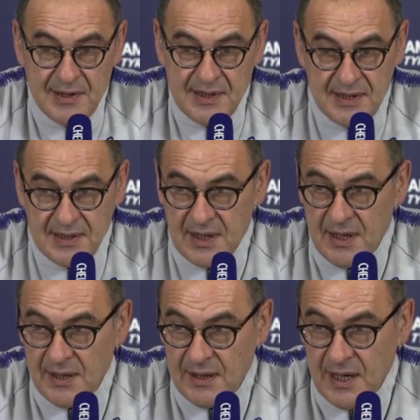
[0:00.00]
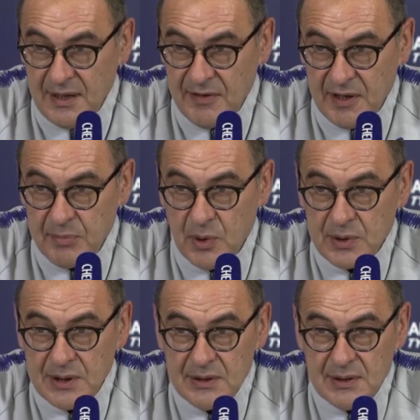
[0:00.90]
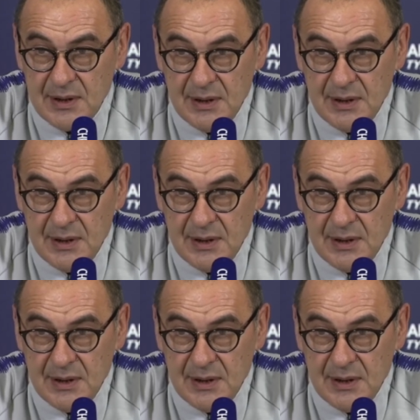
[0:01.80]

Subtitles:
us is really very important.